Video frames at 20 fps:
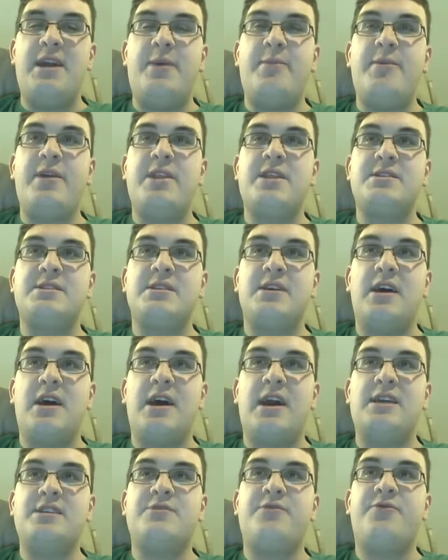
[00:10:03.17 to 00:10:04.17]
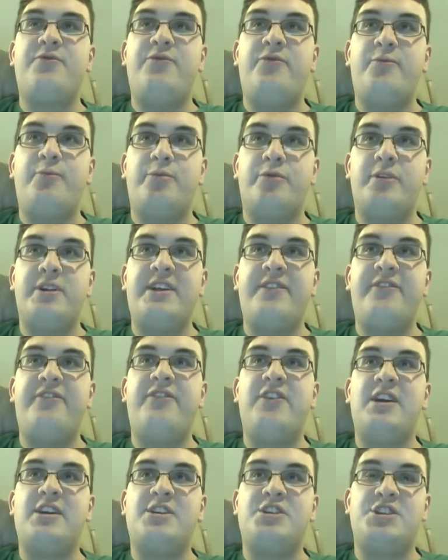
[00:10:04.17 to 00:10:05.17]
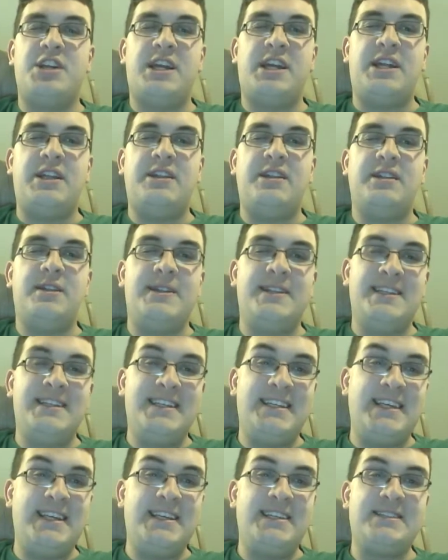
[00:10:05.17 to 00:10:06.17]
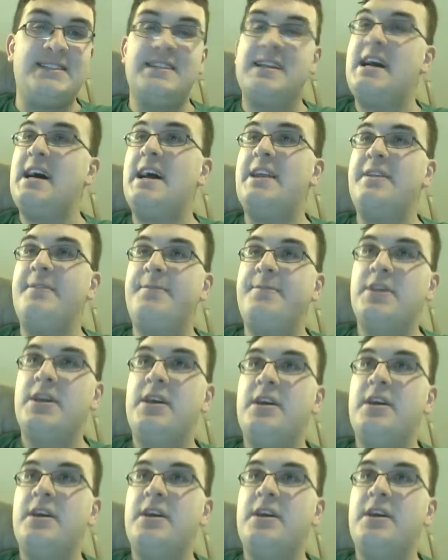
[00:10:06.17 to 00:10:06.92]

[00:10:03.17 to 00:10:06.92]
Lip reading: maybe this guy's pretty fishy. He's not